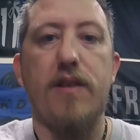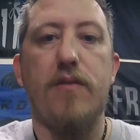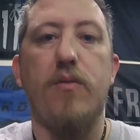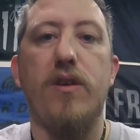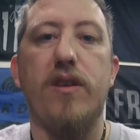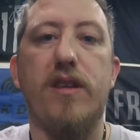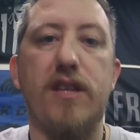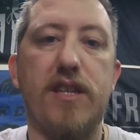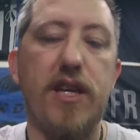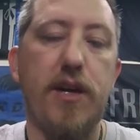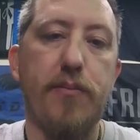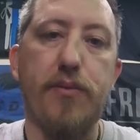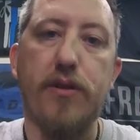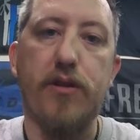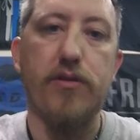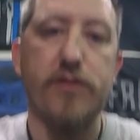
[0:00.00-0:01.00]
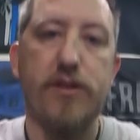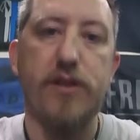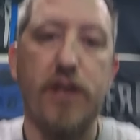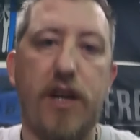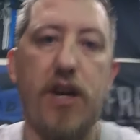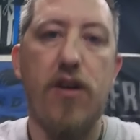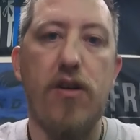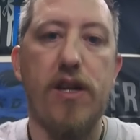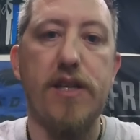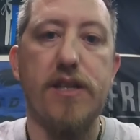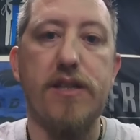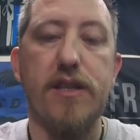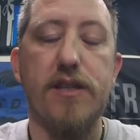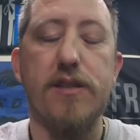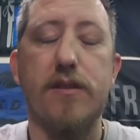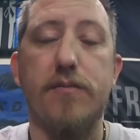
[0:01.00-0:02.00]
with the typical security
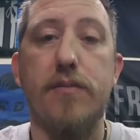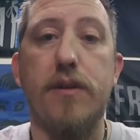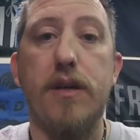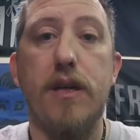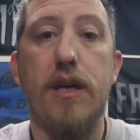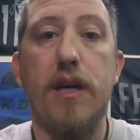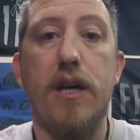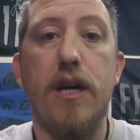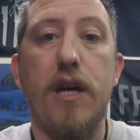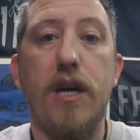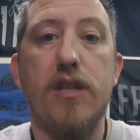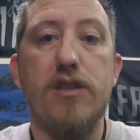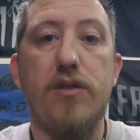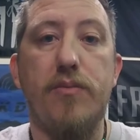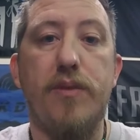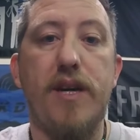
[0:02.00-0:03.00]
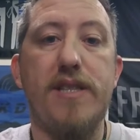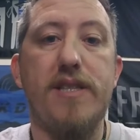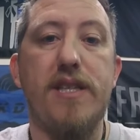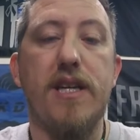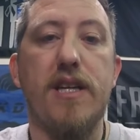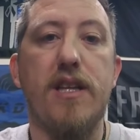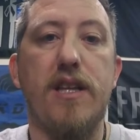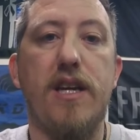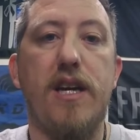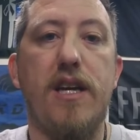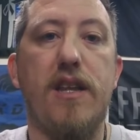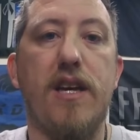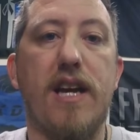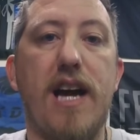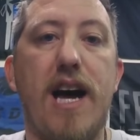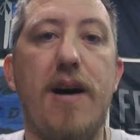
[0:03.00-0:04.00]
system. So basically the
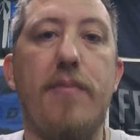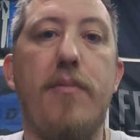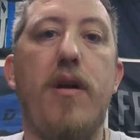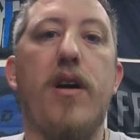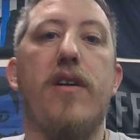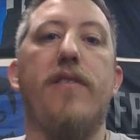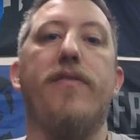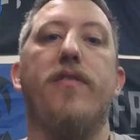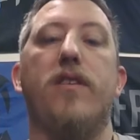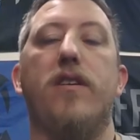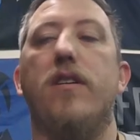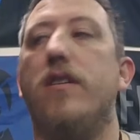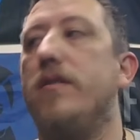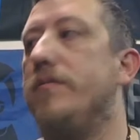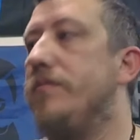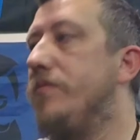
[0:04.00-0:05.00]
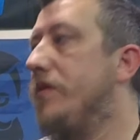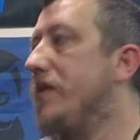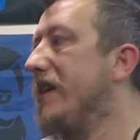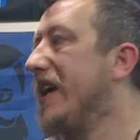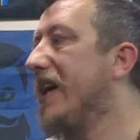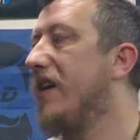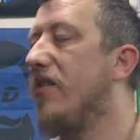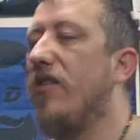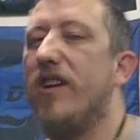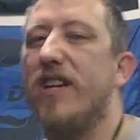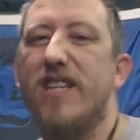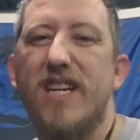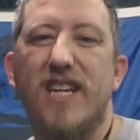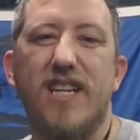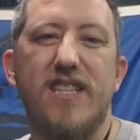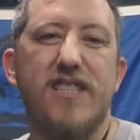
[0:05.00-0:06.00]
guy I bought it from, he had already
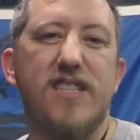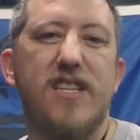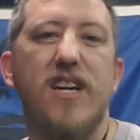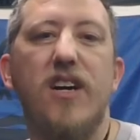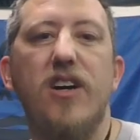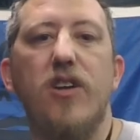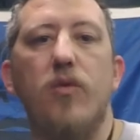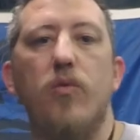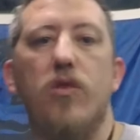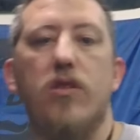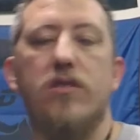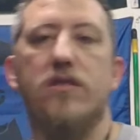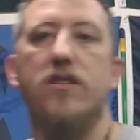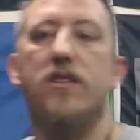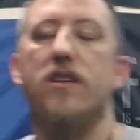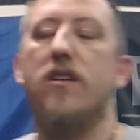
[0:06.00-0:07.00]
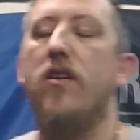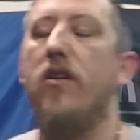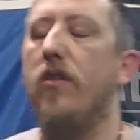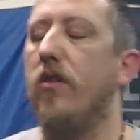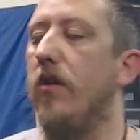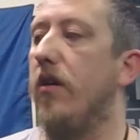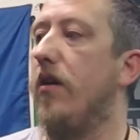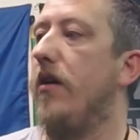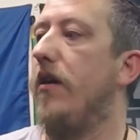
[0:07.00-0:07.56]
did a ton of work to the car,